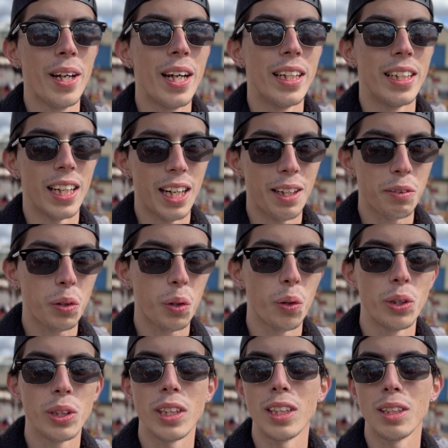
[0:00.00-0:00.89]
That of
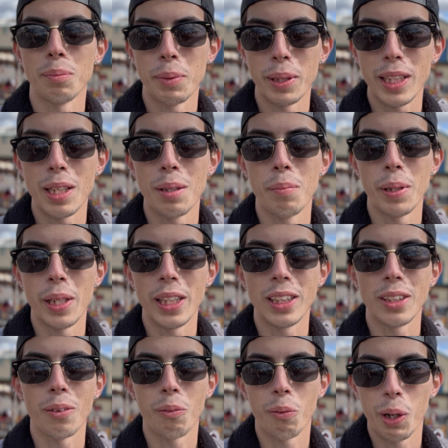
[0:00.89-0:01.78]
course is Mickey and Minnie's
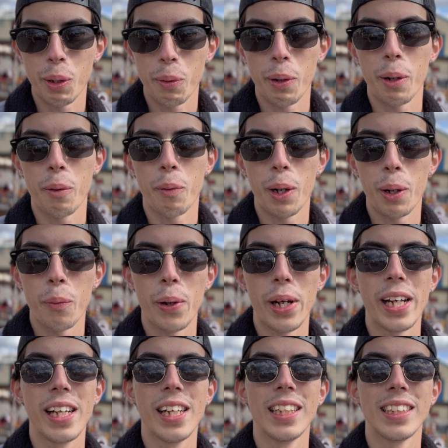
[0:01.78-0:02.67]
Runaway
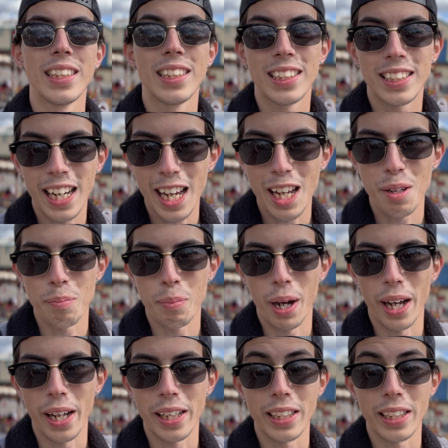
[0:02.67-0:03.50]
Railway Standby.